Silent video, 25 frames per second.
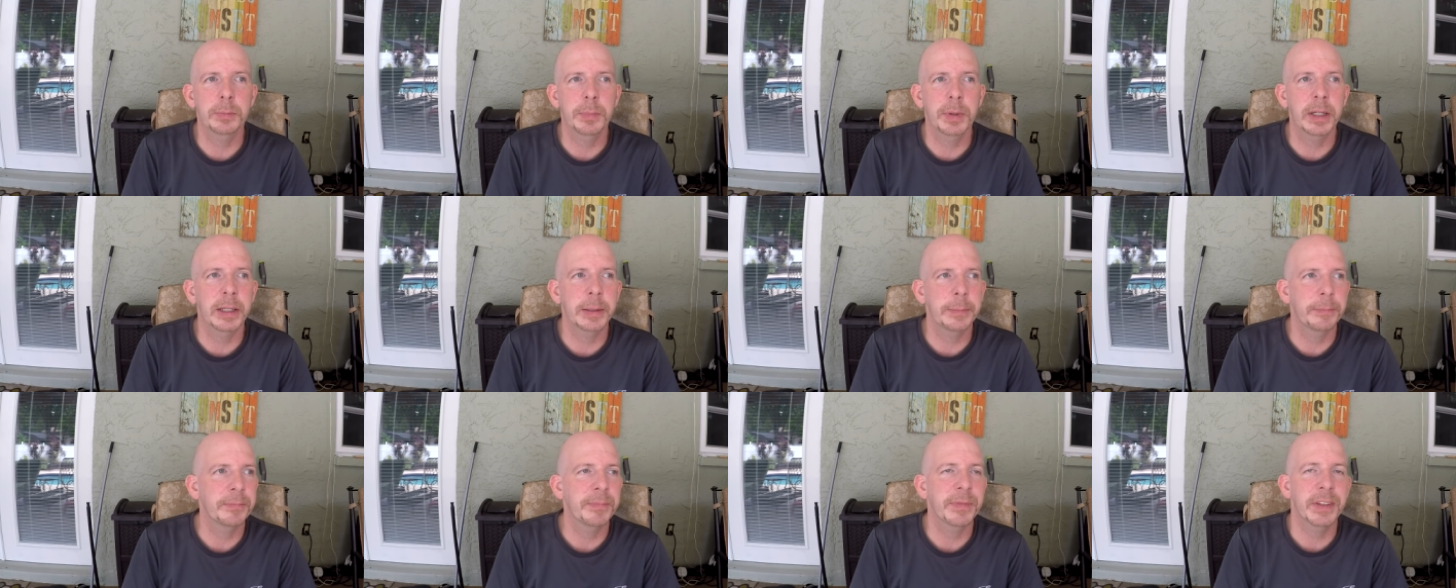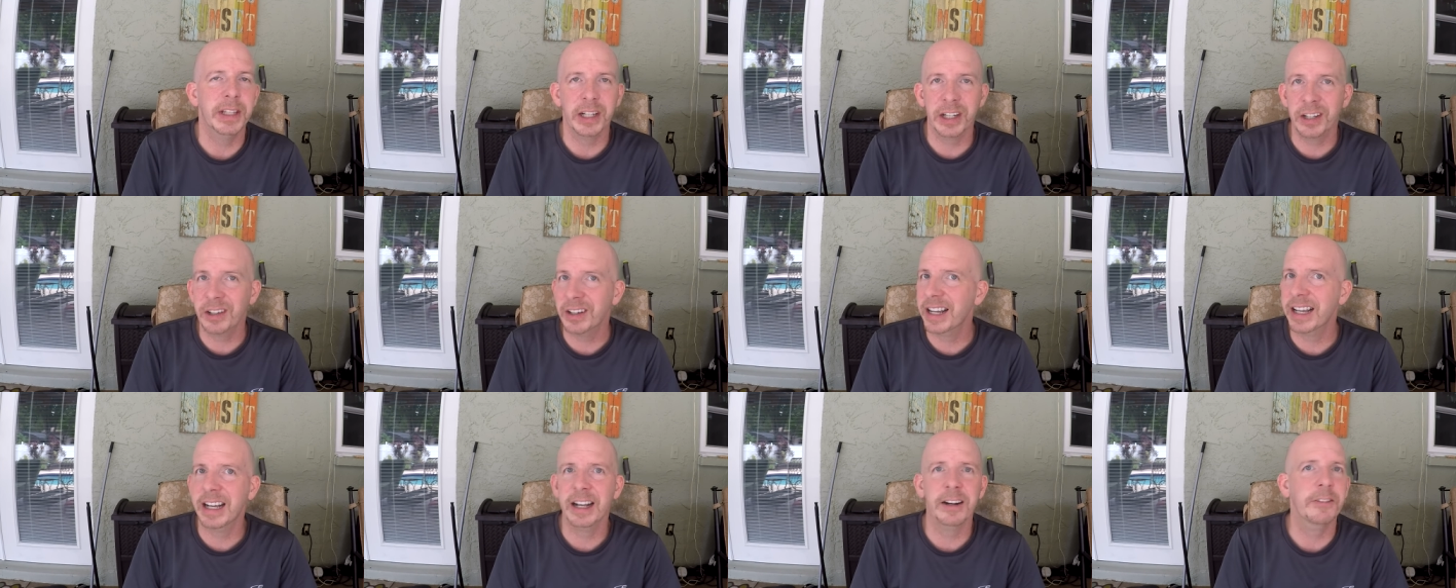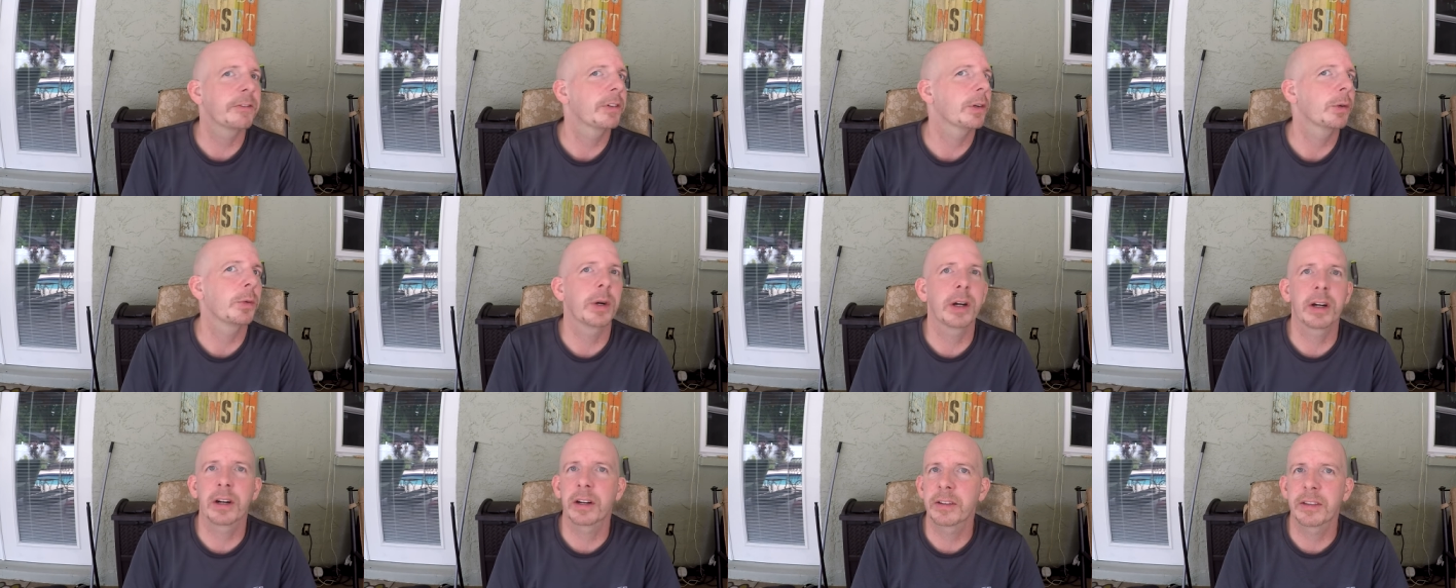But they're
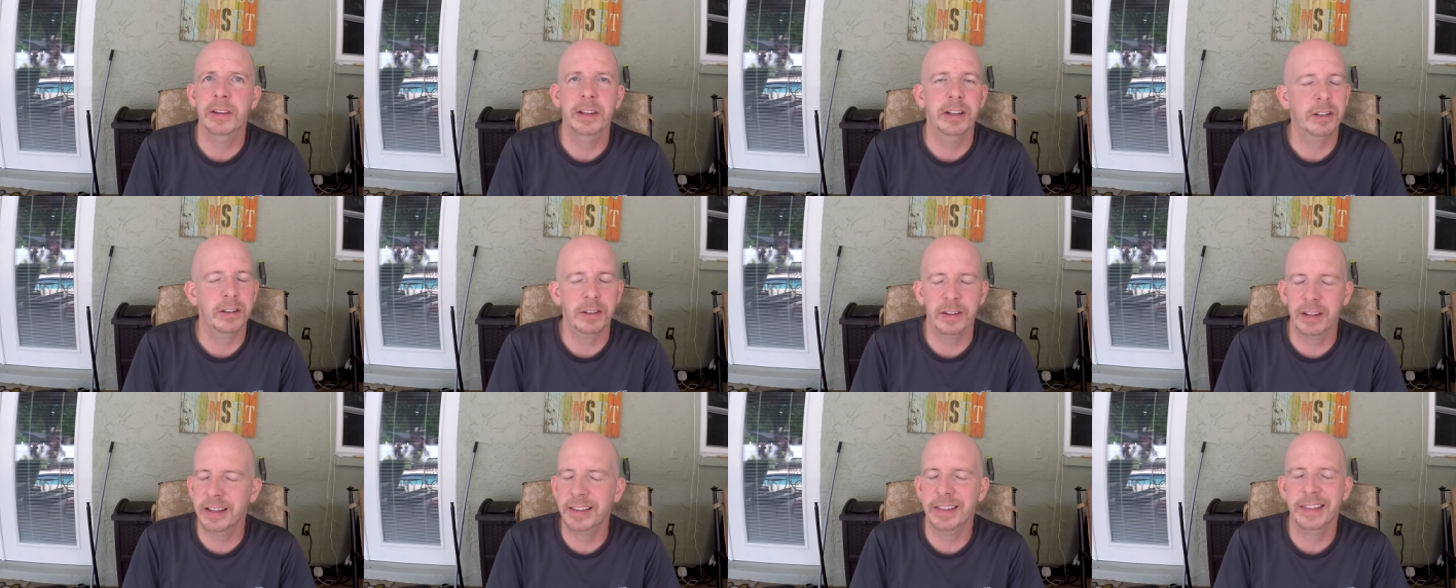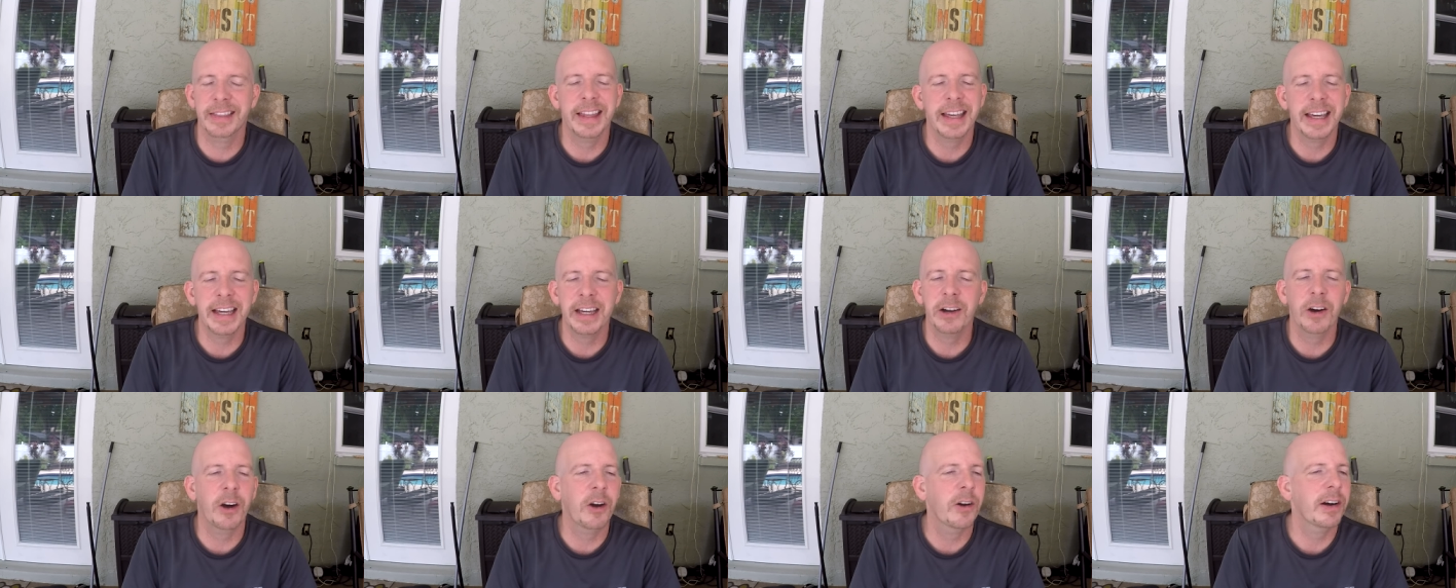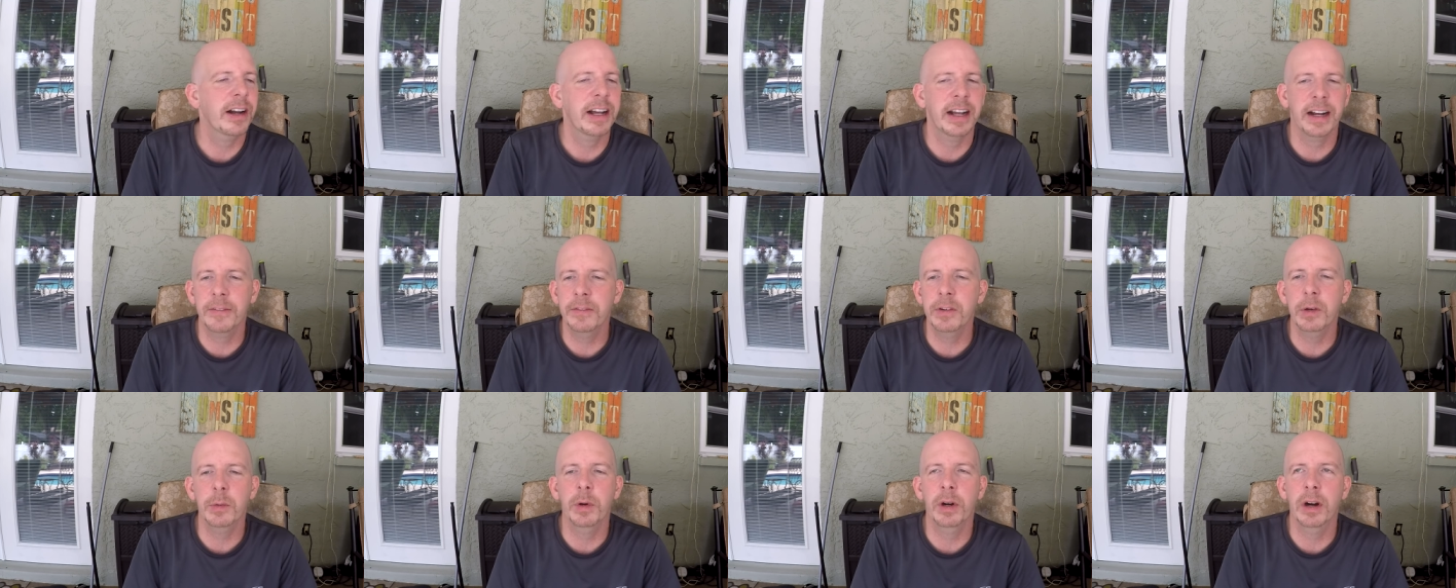everywhere. They're they are
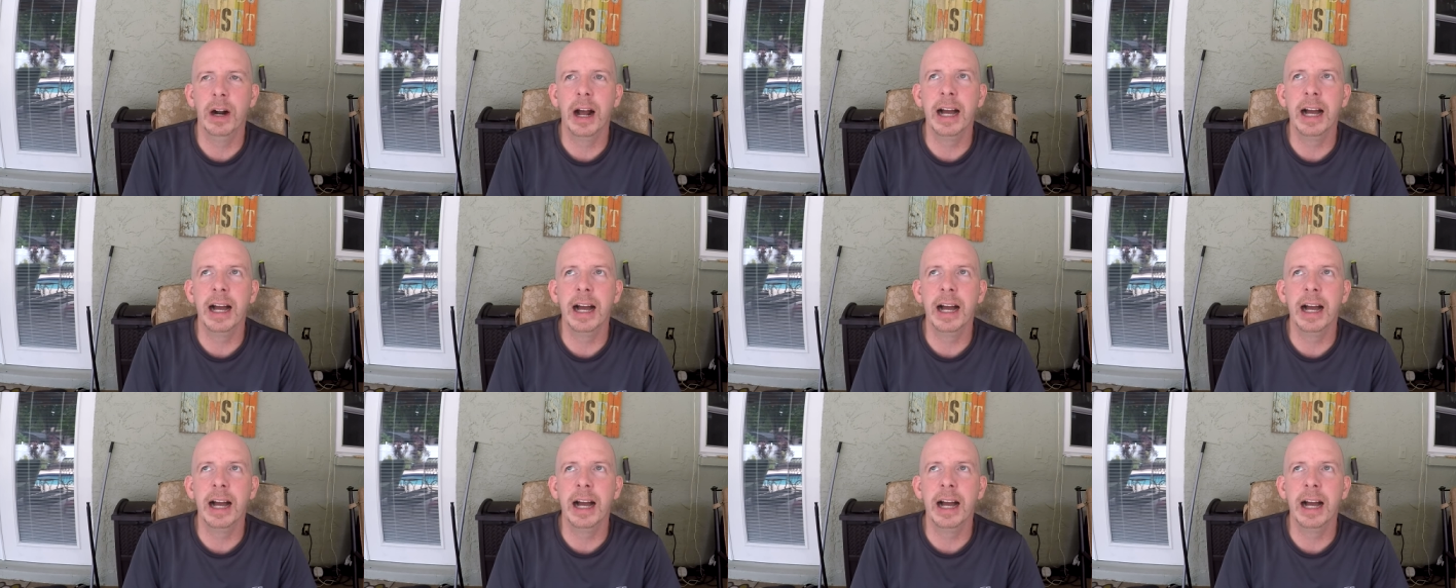everywhere.